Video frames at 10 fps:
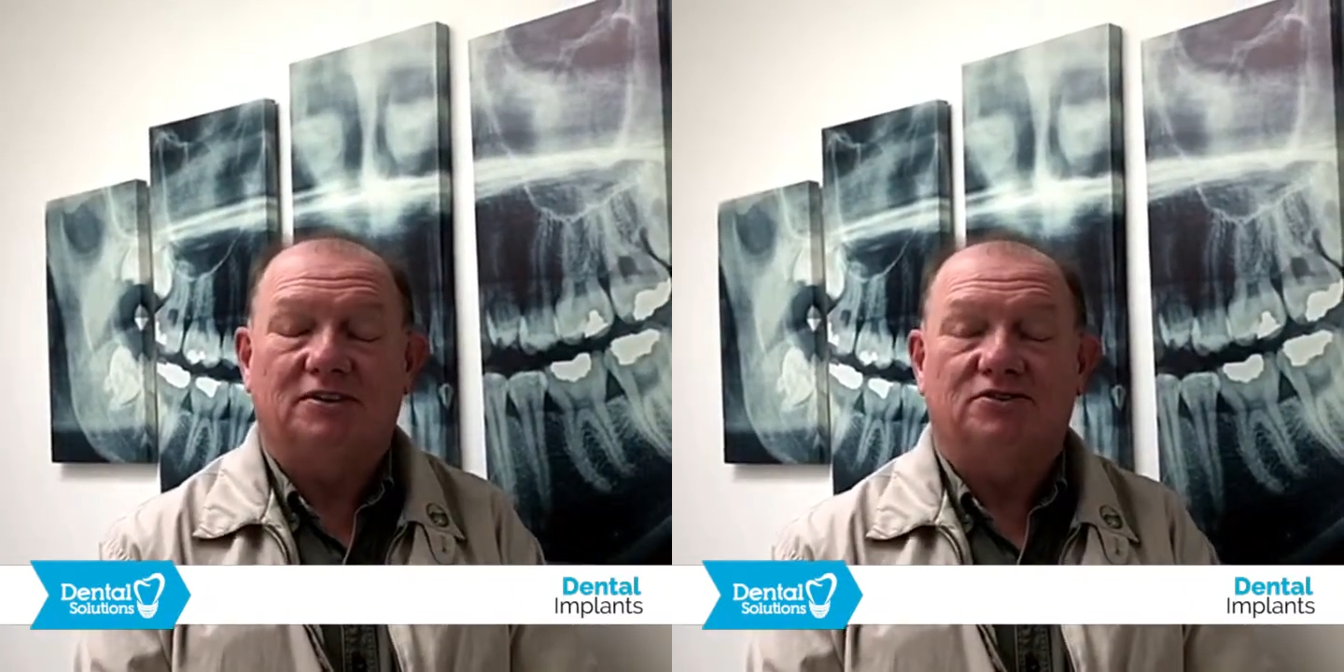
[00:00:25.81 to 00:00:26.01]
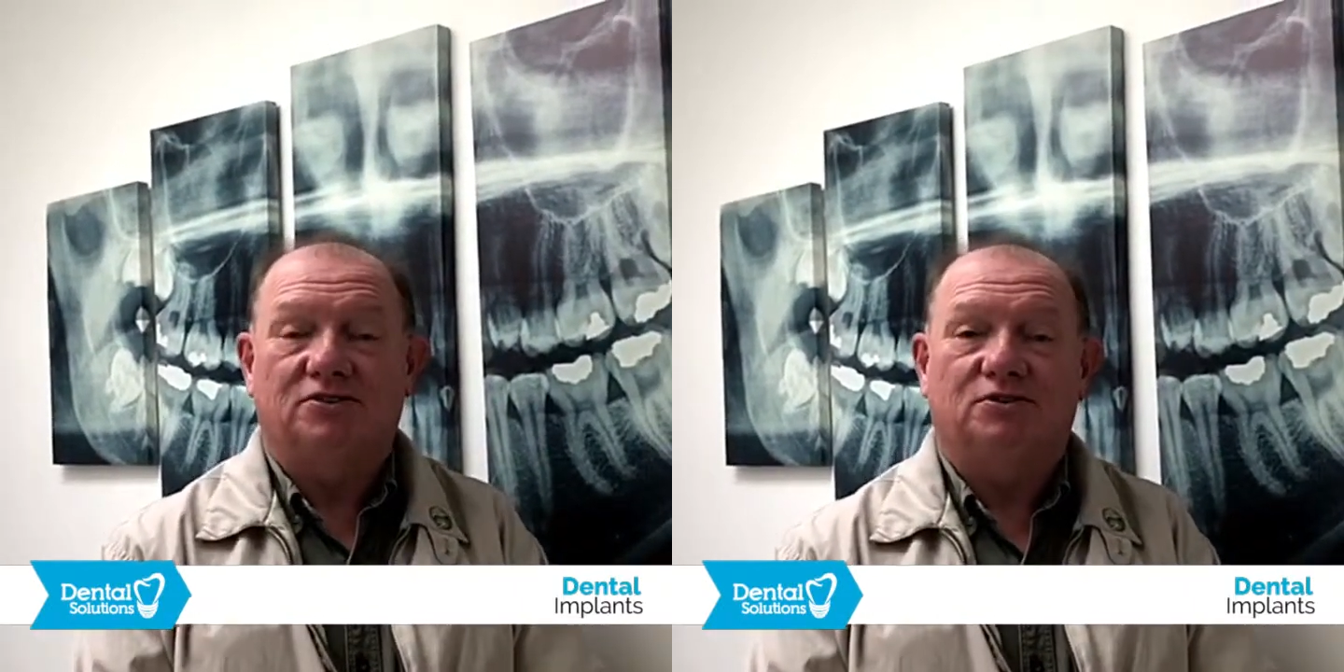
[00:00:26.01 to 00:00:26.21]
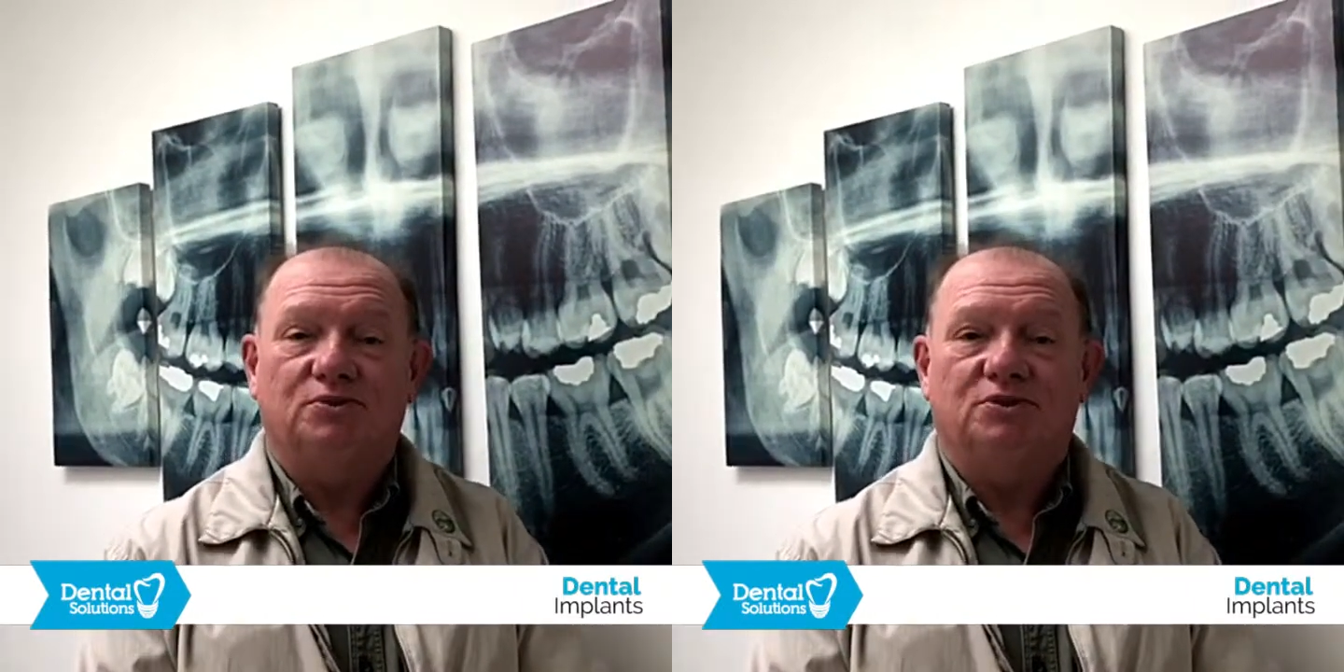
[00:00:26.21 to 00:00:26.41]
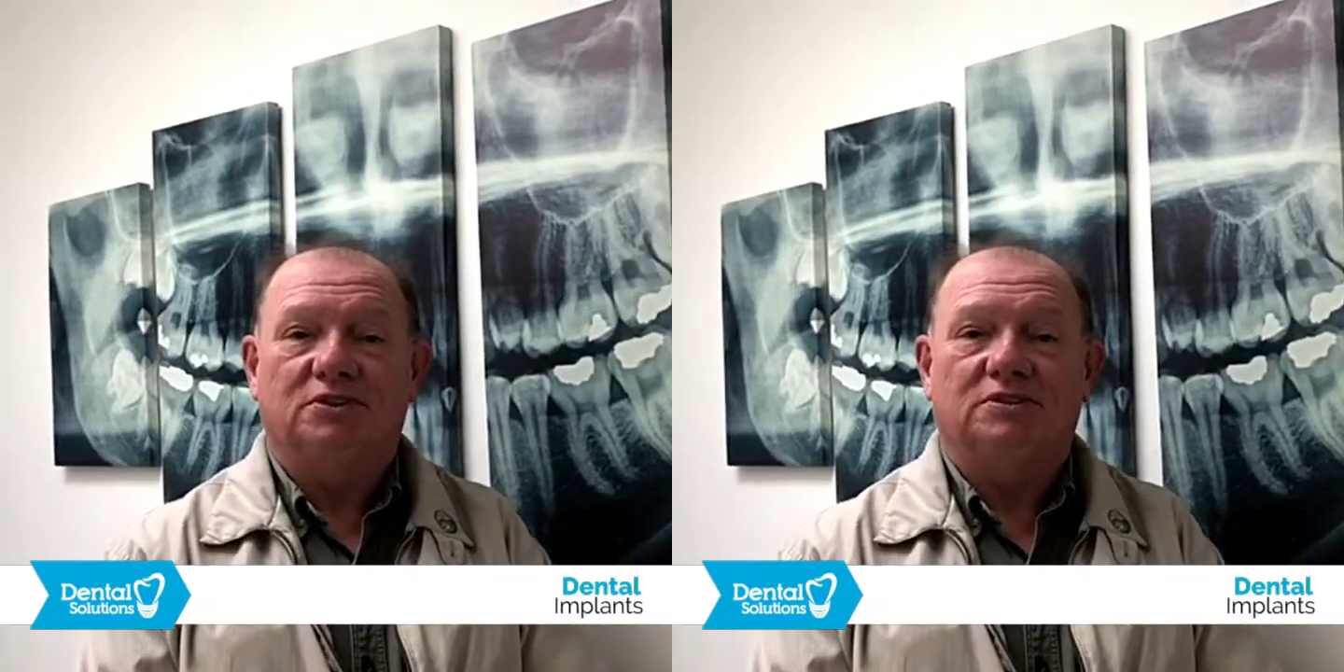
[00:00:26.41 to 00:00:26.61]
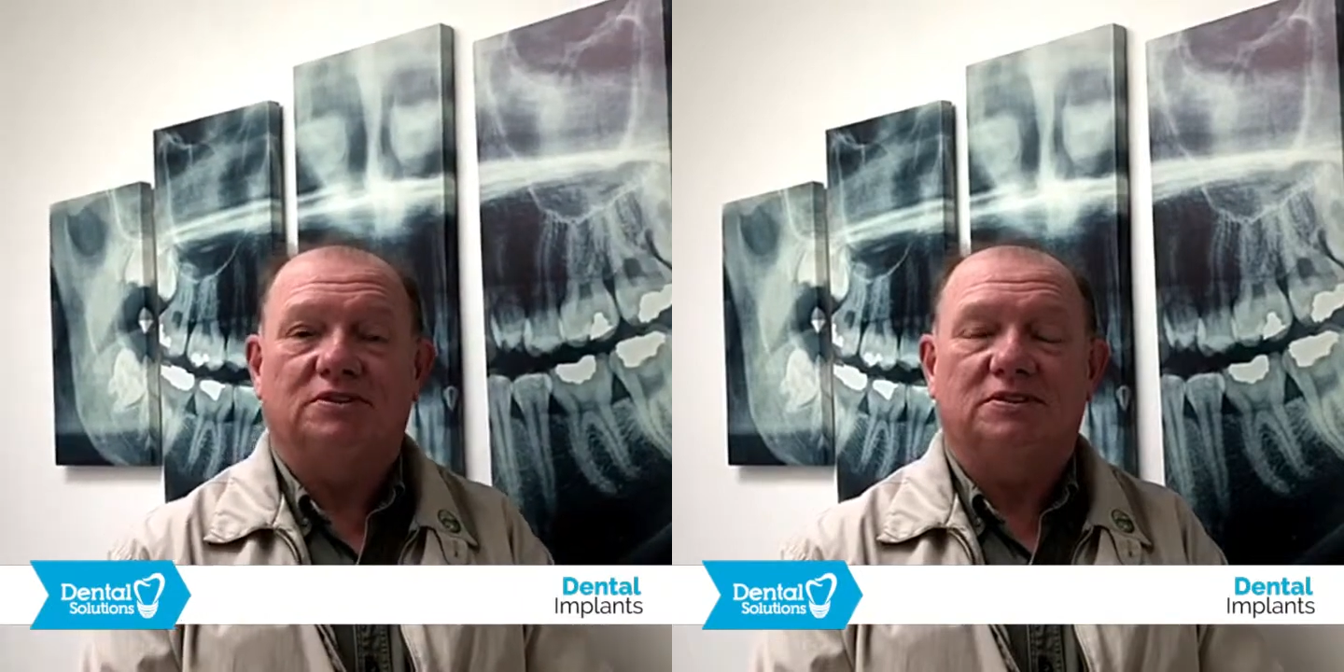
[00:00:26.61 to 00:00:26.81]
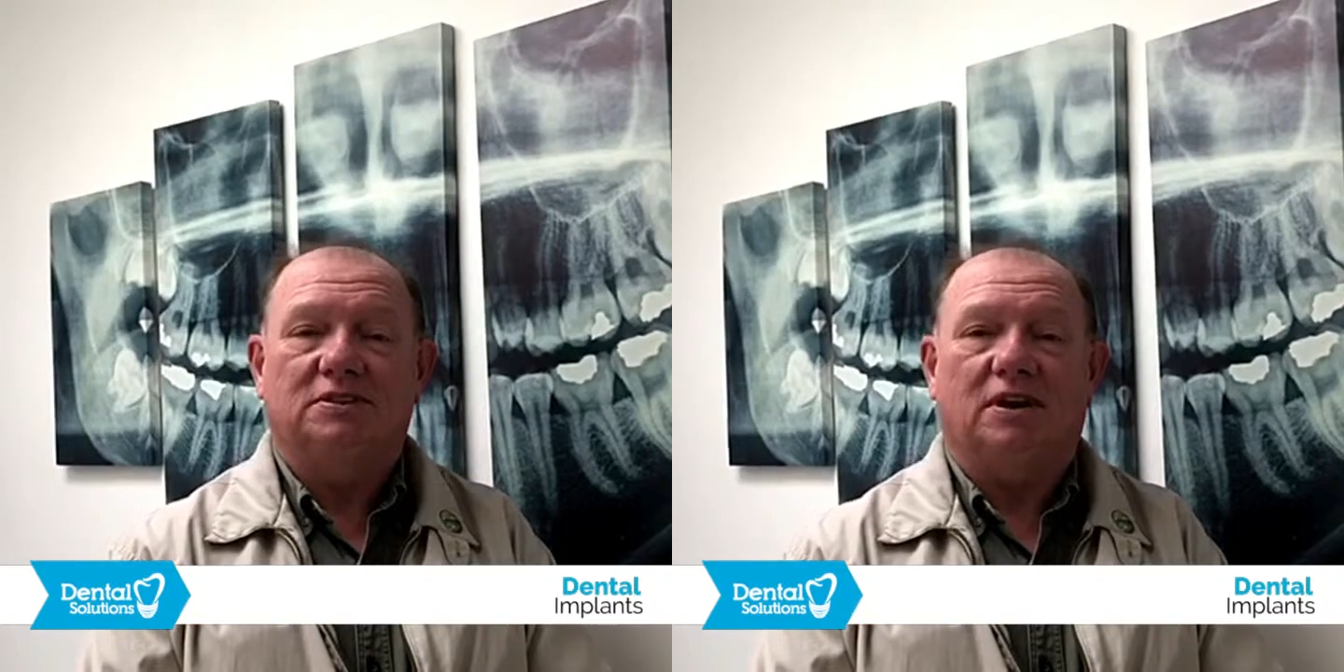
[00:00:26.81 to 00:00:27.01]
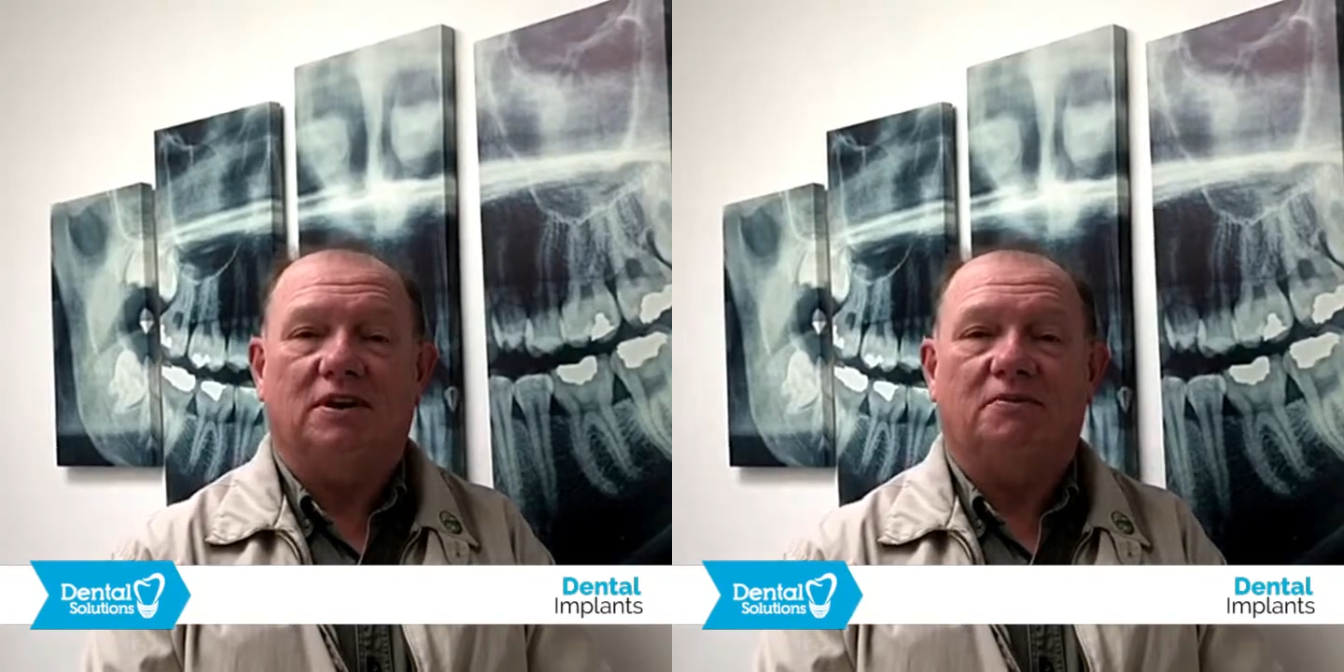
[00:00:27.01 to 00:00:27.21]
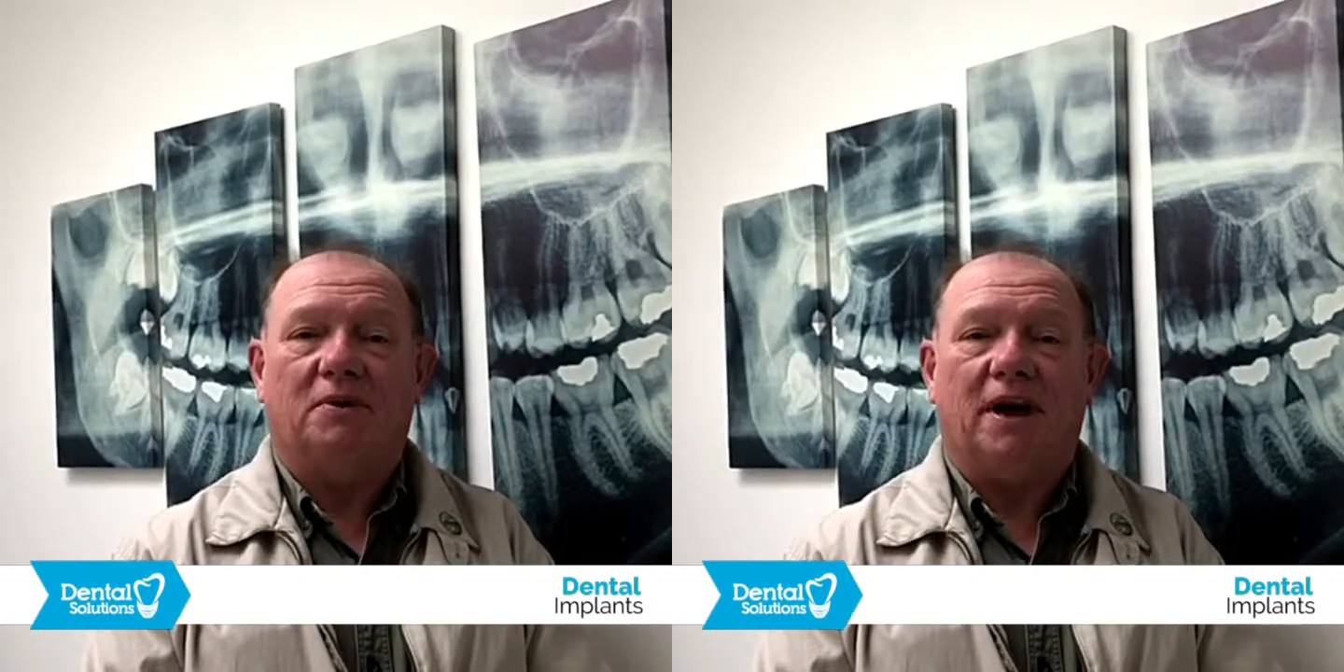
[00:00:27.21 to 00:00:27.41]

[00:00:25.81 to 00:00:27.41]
solutions uh,